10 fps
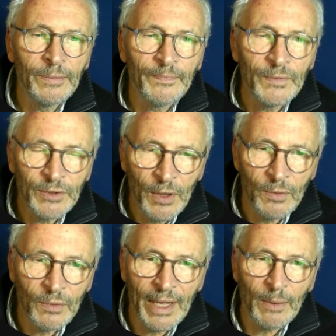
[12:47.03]
So
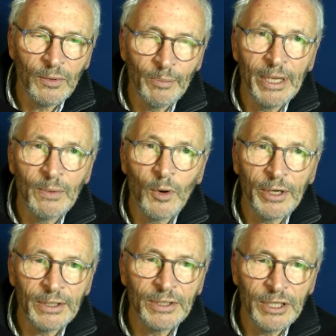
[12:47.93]
that will be what
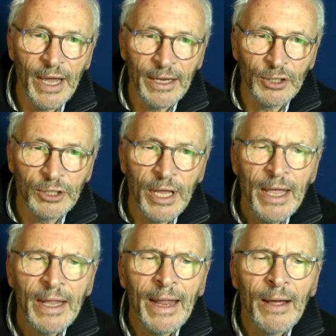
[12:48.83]
it's changed.
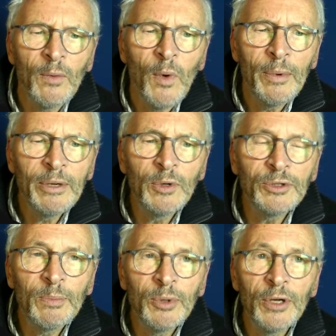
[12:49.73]
Now, what we want to
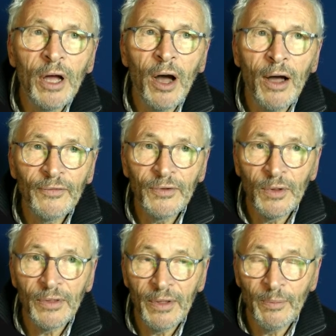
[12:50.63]
put after
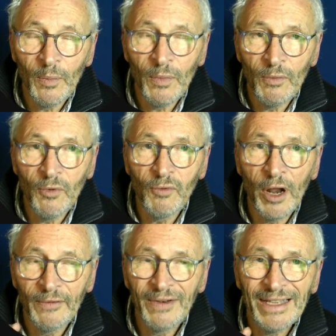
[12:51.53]
the run
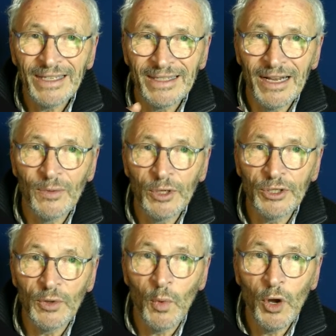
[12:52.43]
of letters, in other words, the
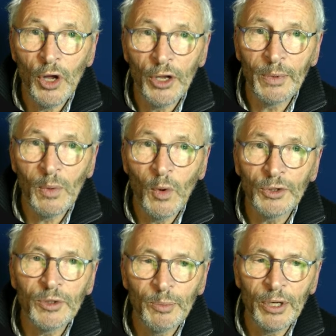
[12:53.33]
word, we want to
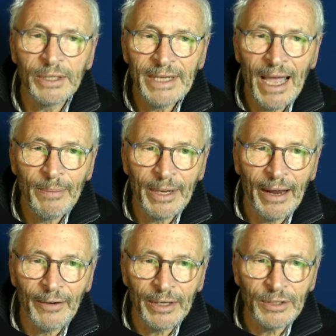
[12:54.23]
put a tab
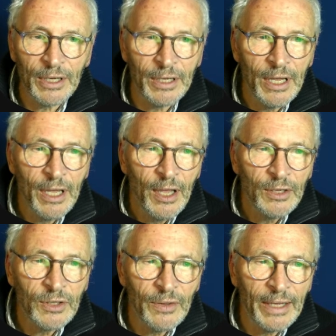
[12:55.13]
character.
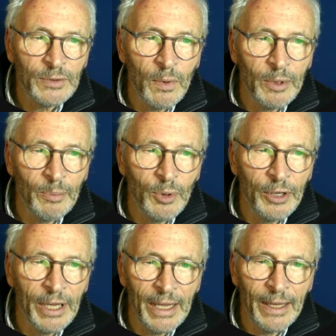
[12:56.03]
So that's what we put
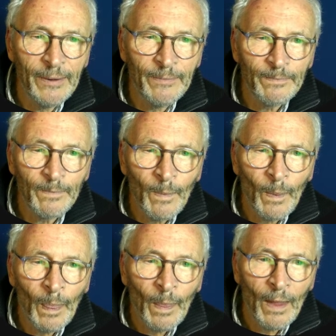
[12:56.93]
here.
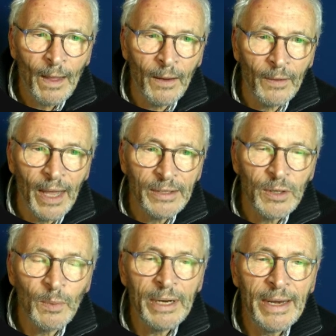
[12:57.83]
Okay, so
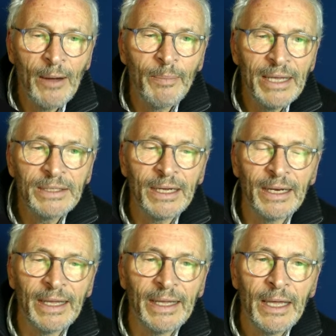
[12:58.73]
we're now
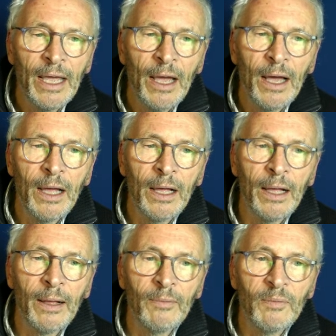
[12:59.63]
basically,
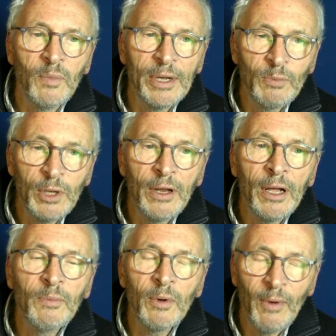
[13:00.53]
we will
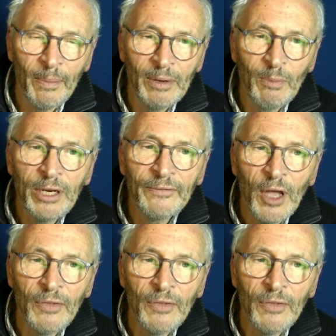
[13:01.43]
have done